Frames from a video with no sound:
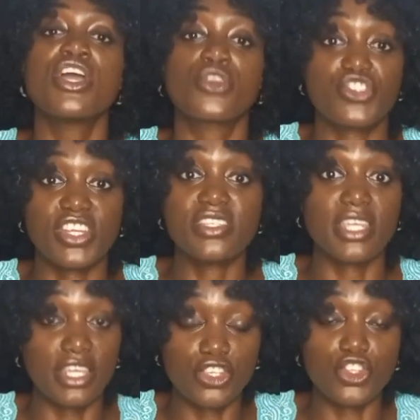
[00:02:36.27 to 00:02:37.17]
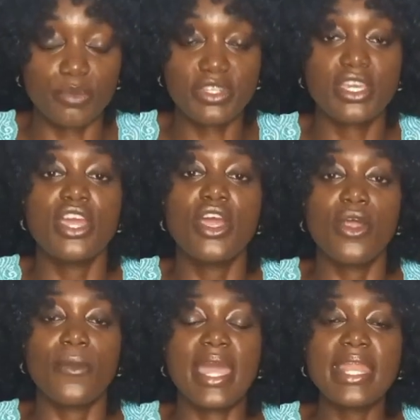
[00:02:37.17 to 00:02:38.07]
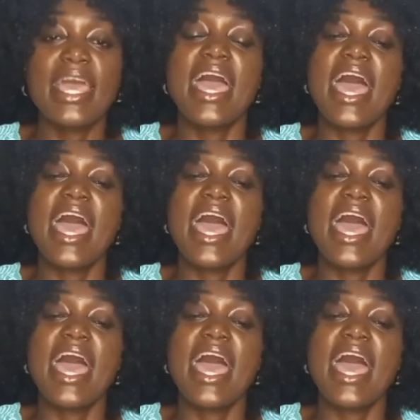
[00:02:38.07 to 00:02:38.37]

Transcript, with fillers: christianity in egypt right?